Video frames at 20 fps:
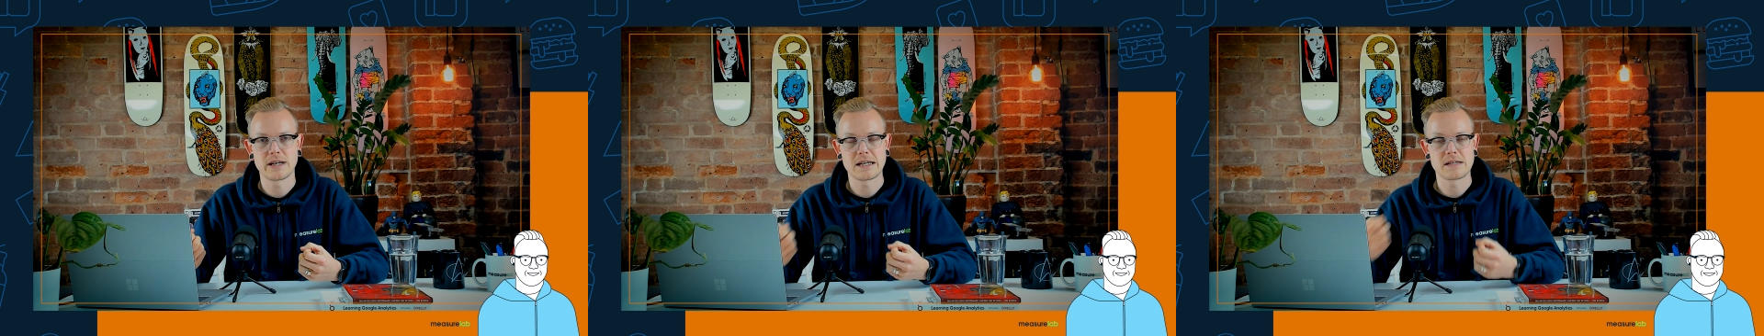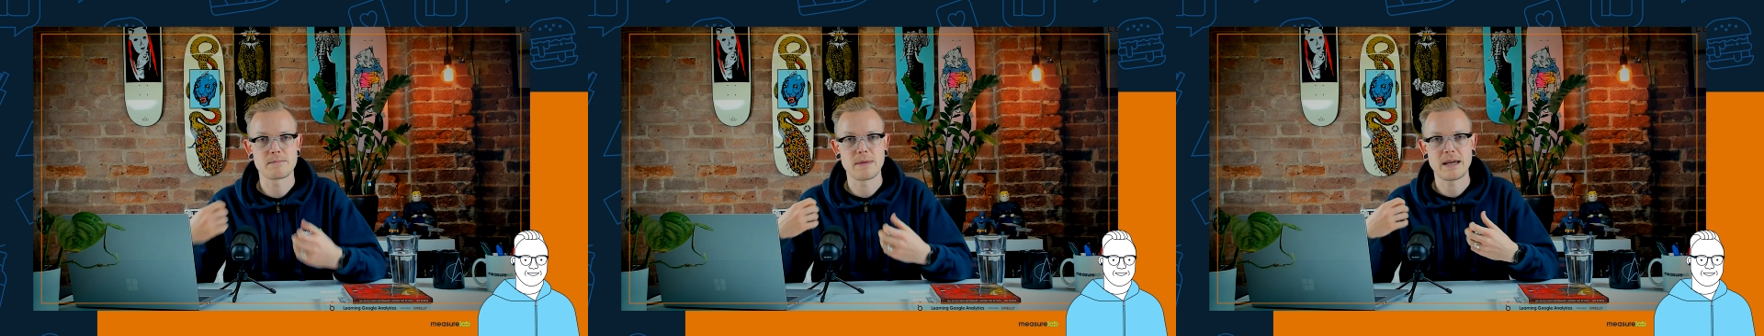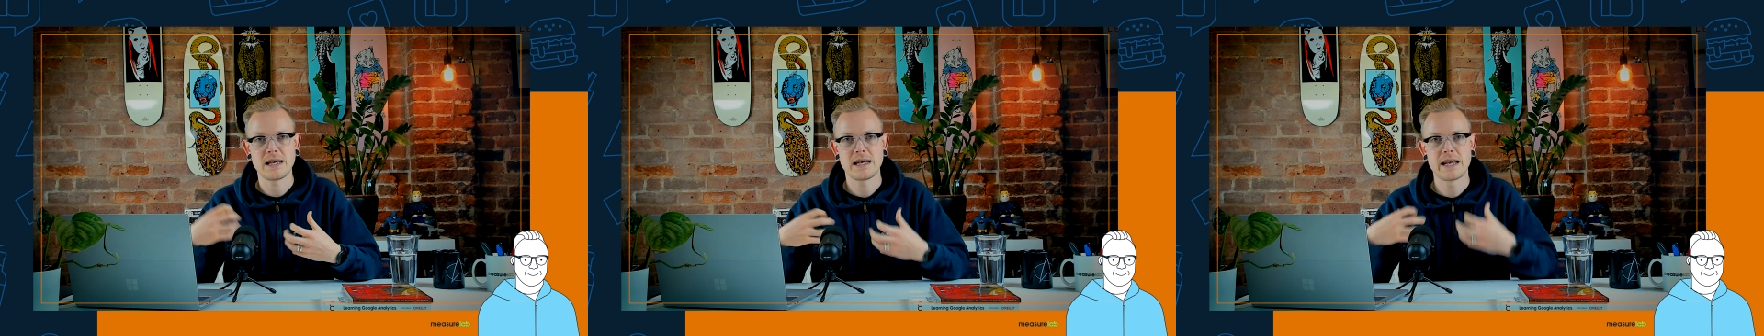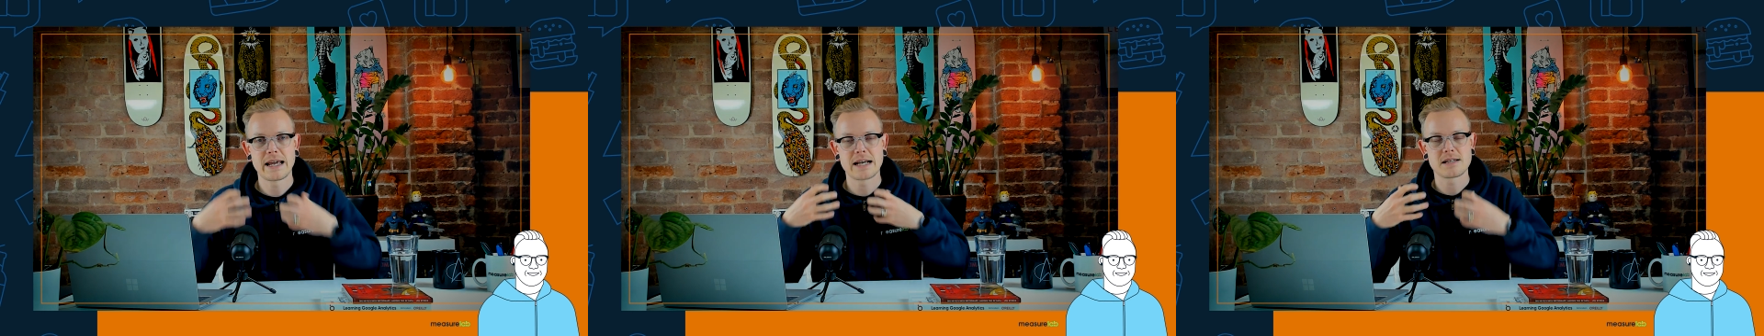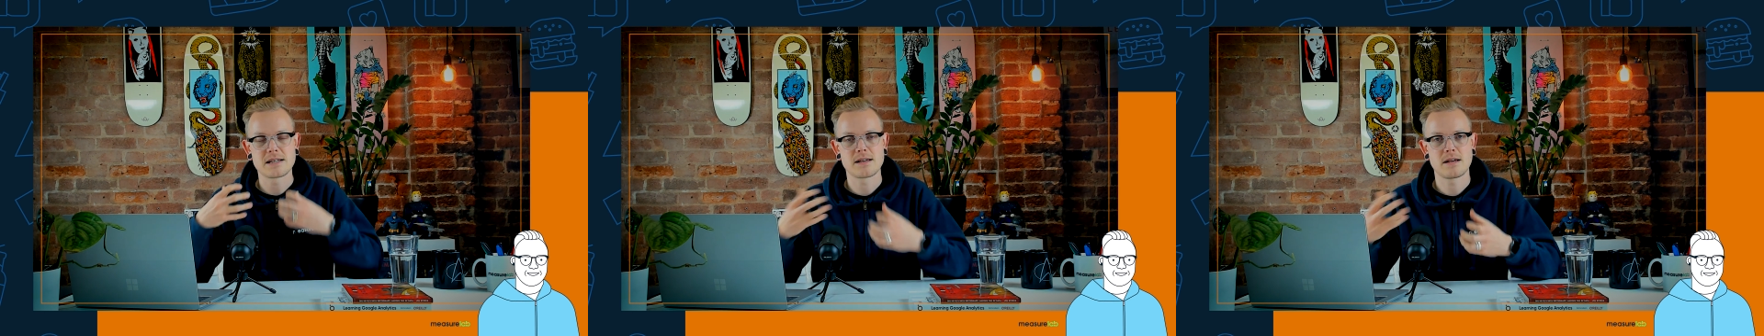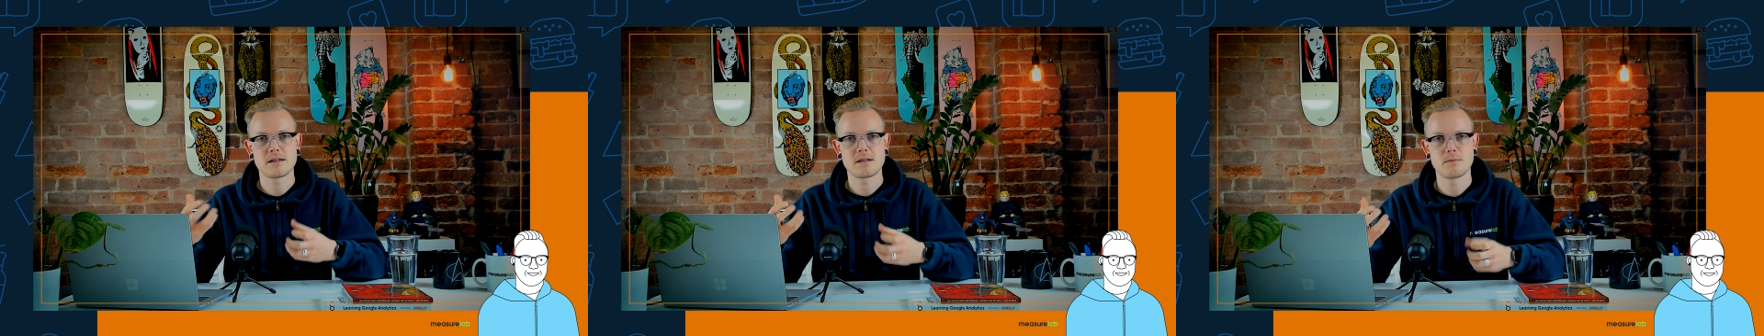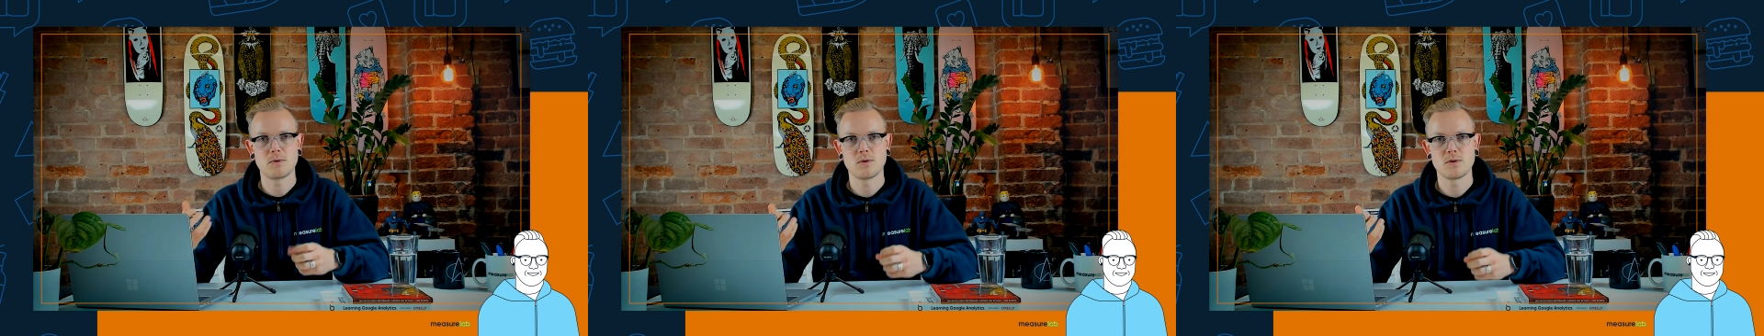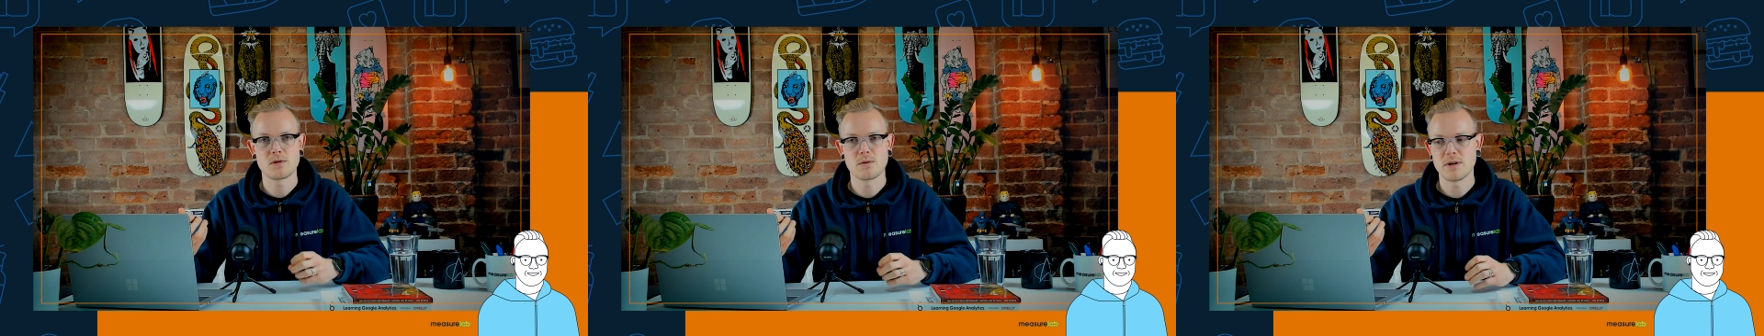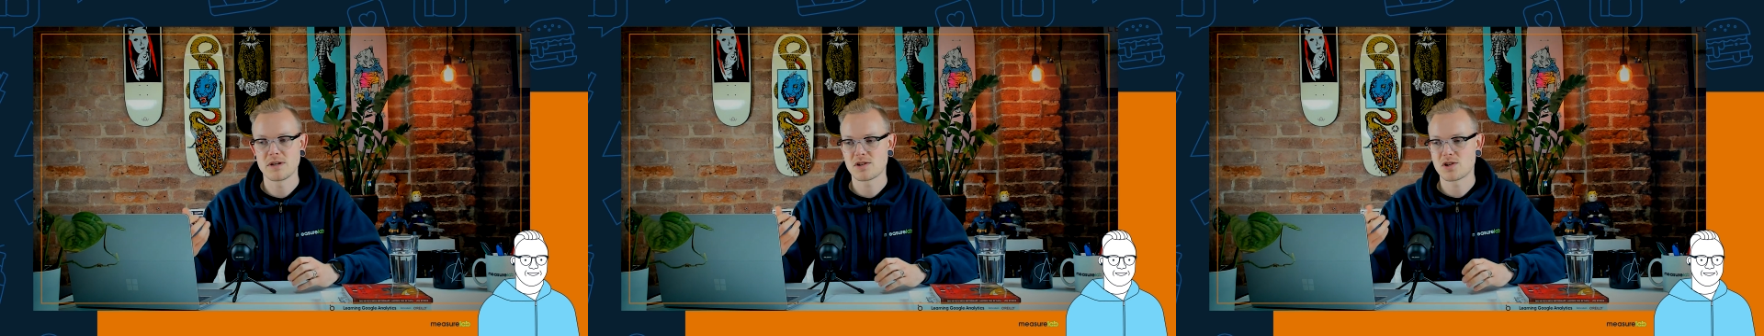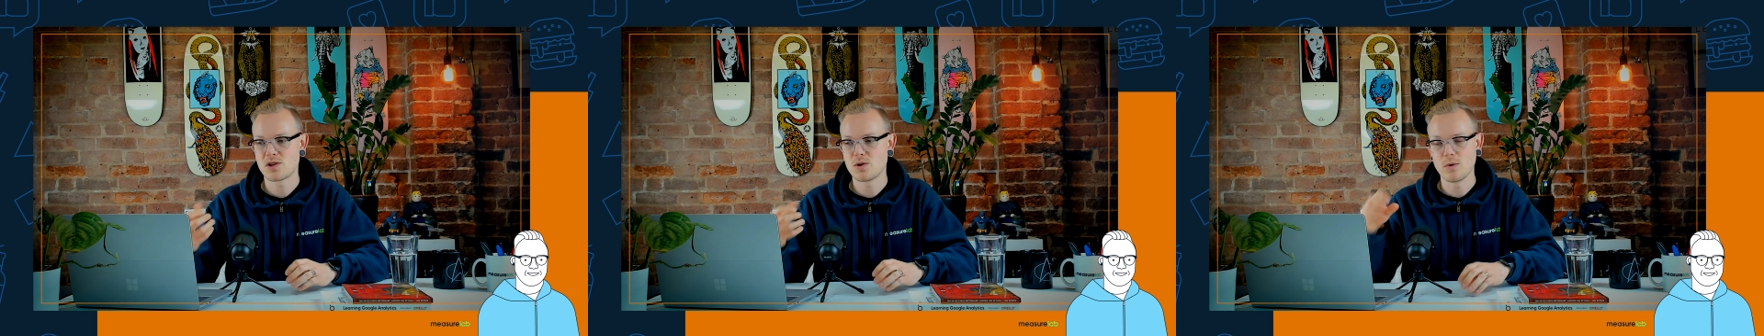is making it accessible to
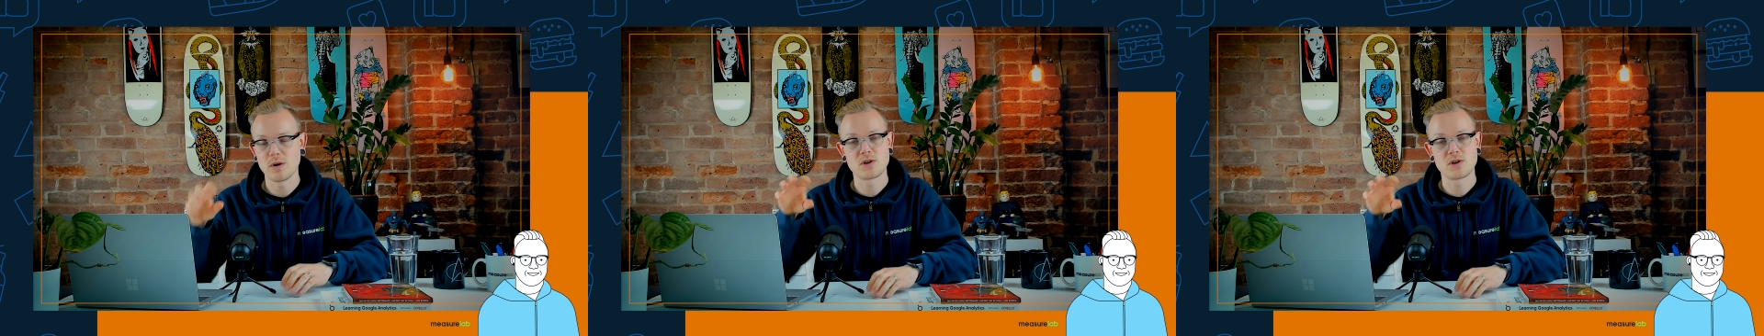us to